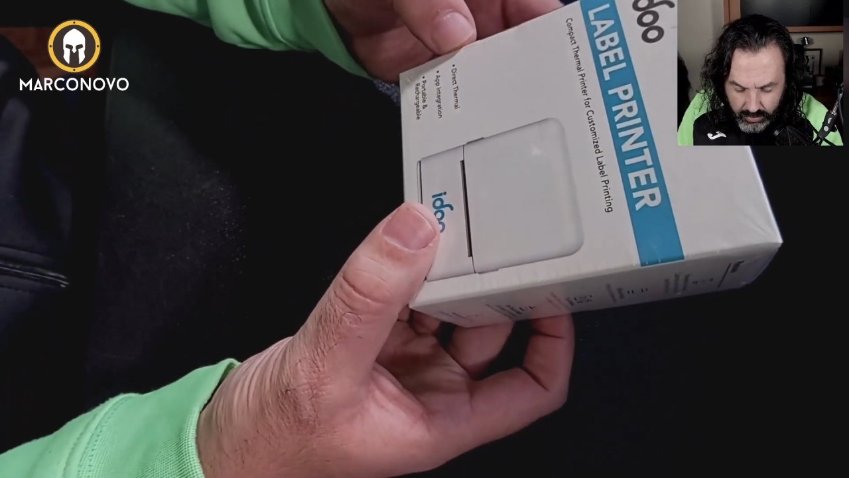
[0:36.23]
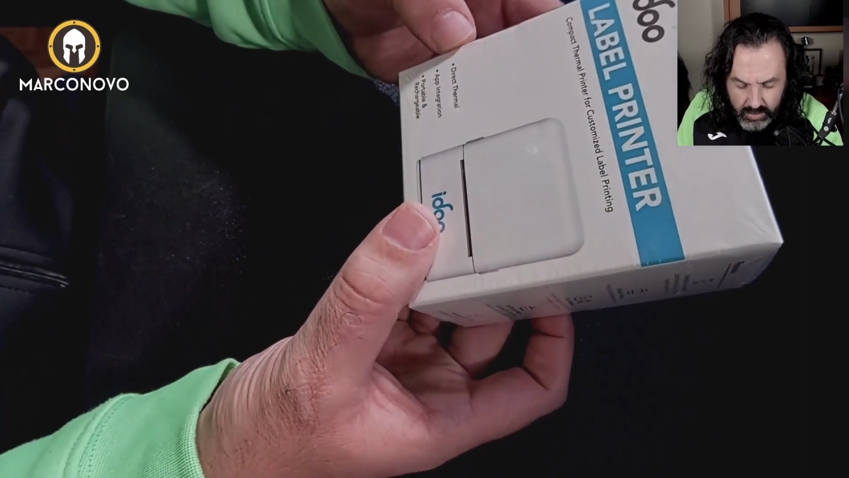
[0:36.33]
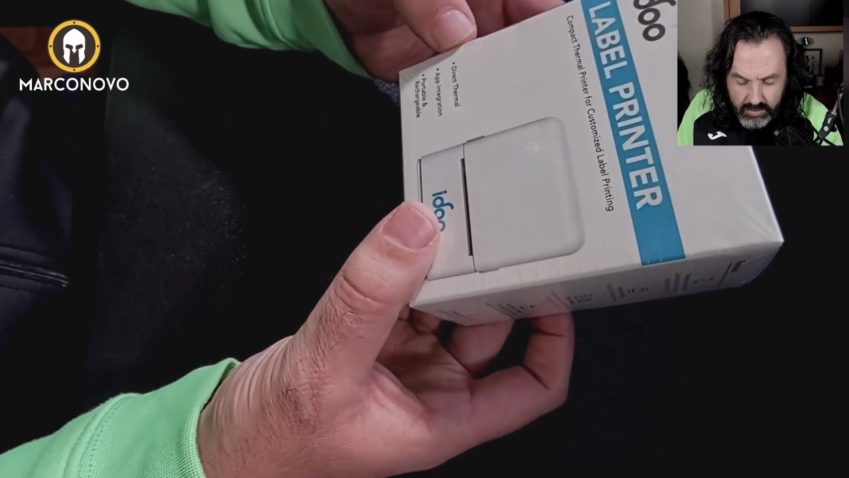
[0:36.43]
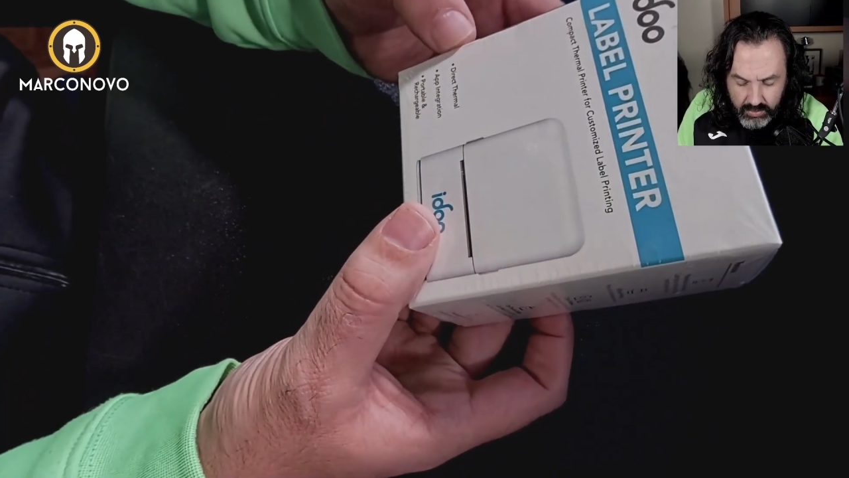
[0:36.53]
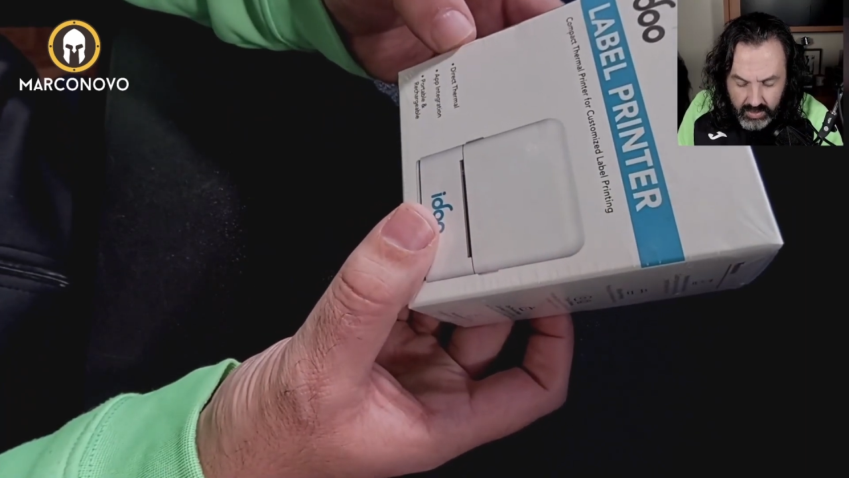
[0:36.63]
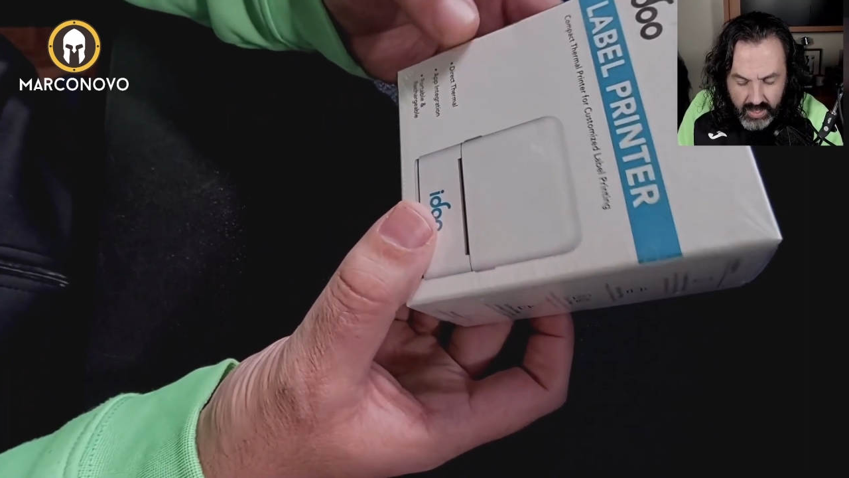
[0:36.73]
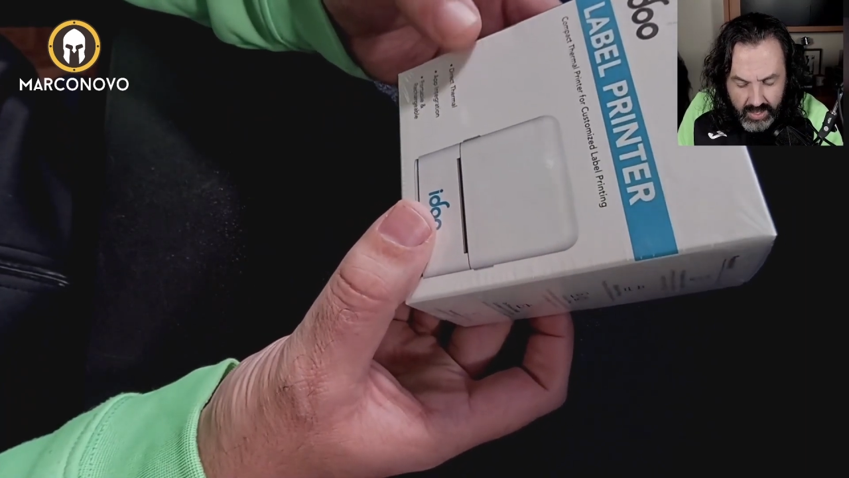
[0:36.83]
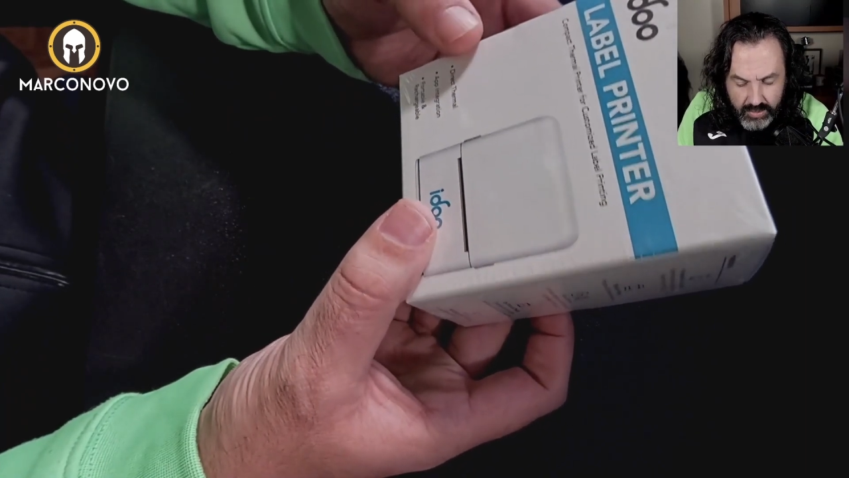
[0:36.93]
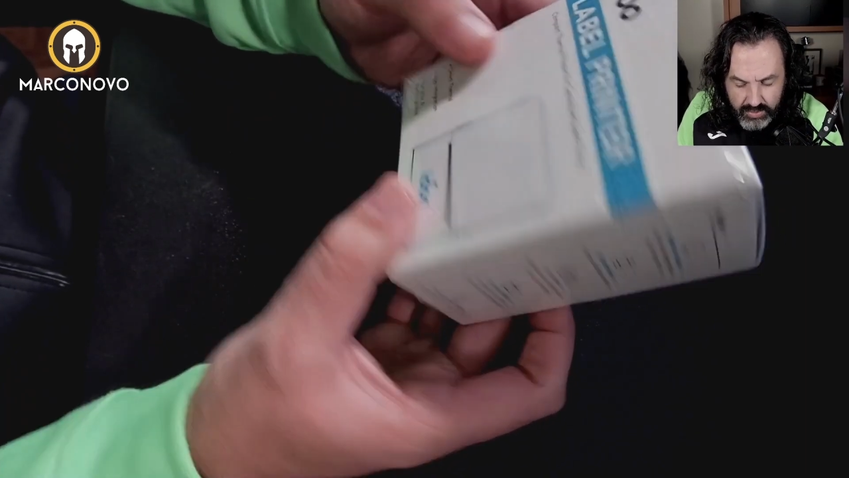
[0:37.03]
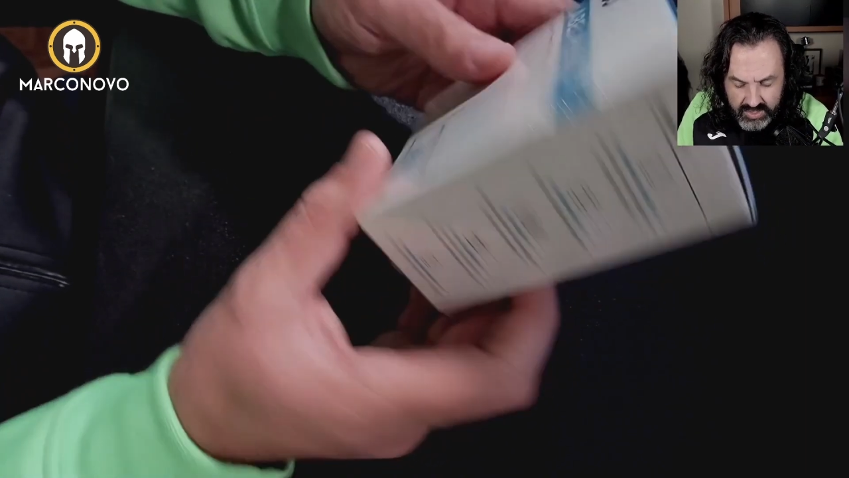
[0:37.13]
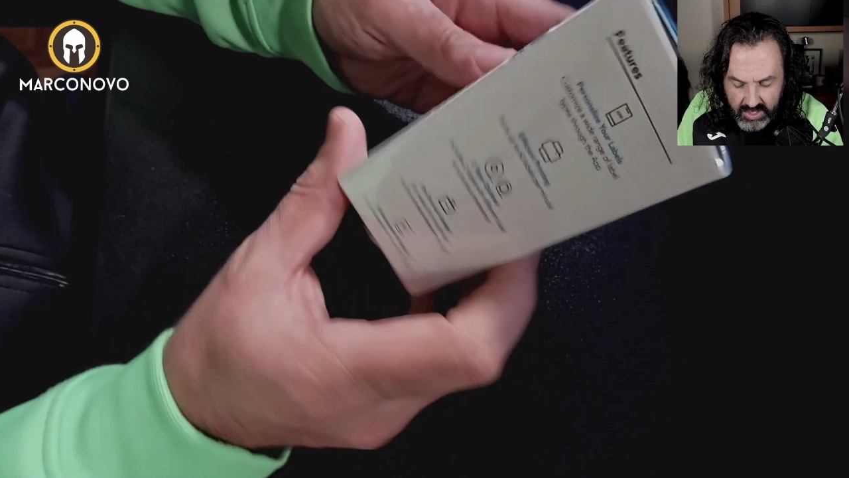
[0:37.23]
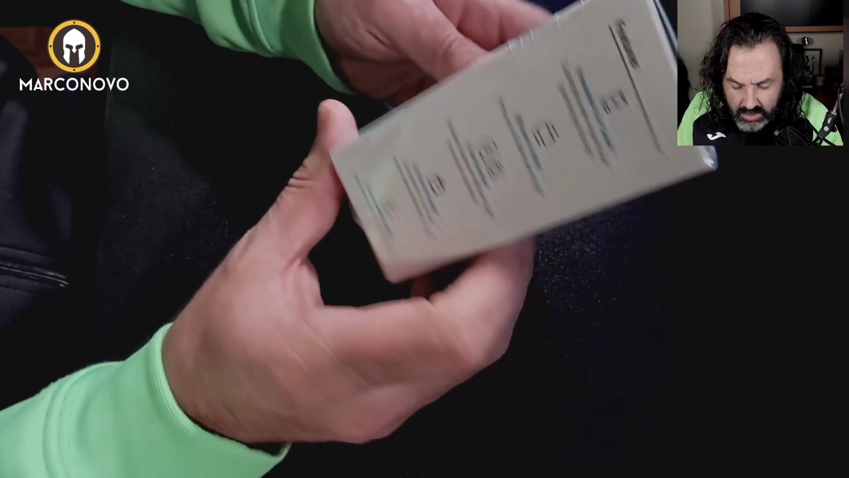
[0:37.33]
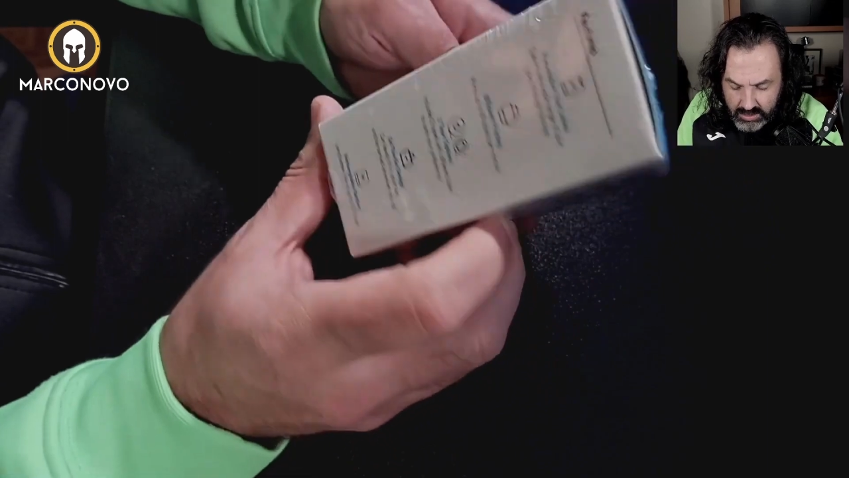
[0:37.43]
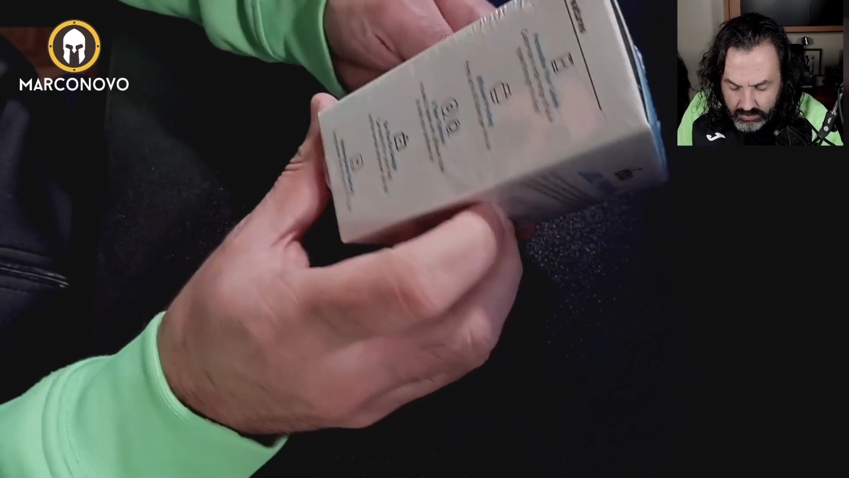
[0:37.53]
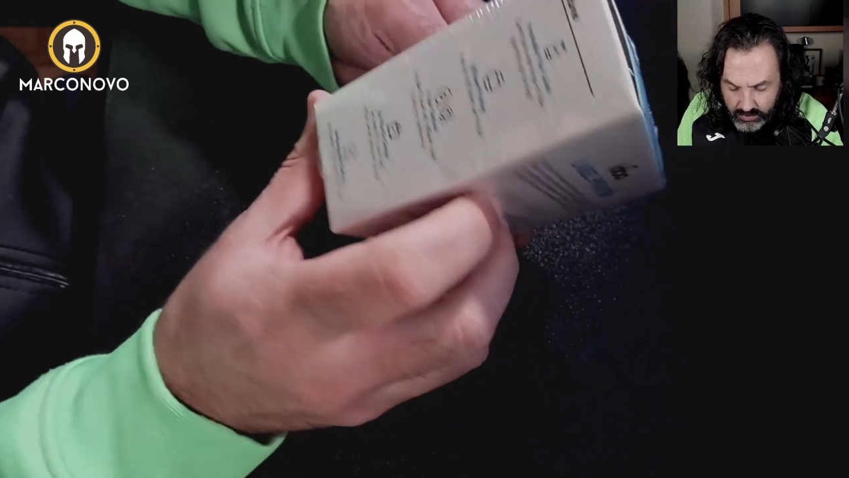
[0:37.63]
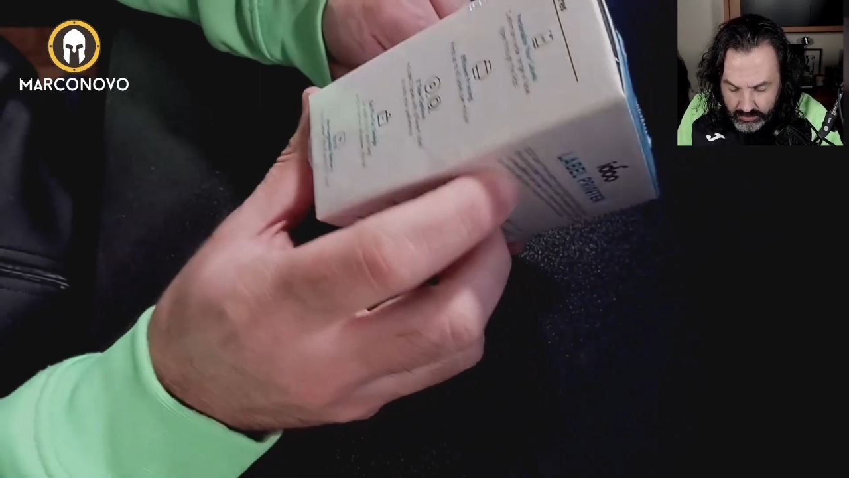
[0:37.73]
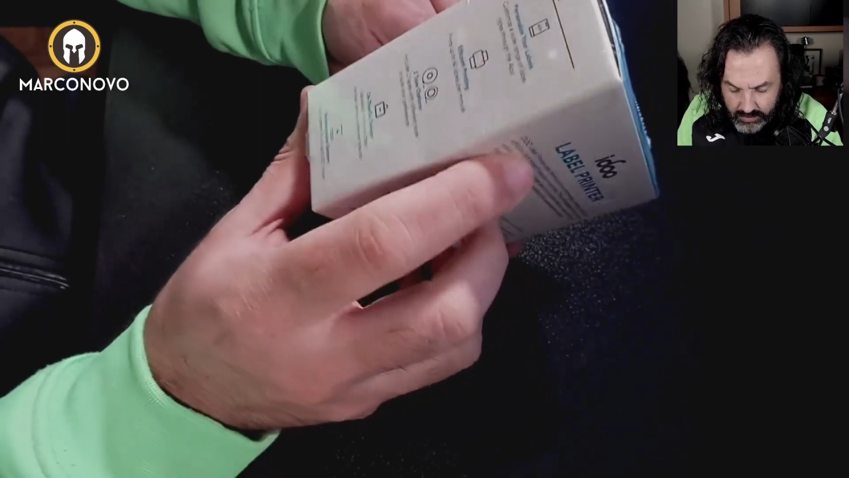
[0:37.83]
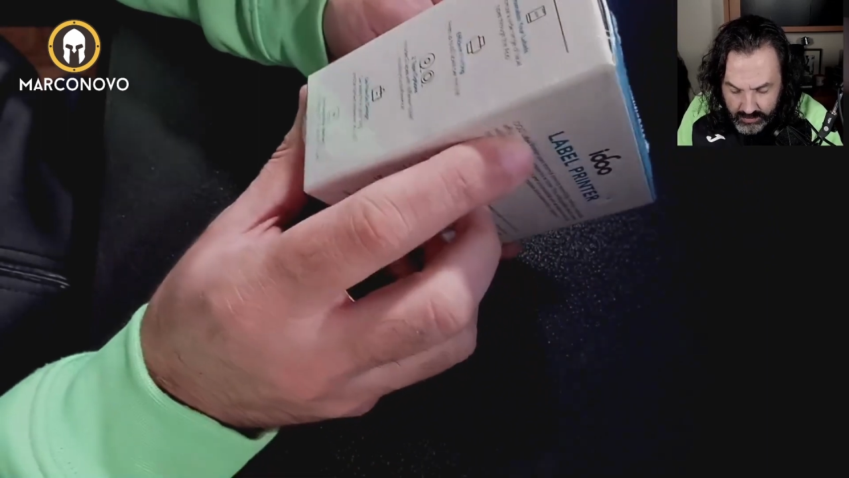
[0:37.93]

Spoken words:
portable and rechargeable.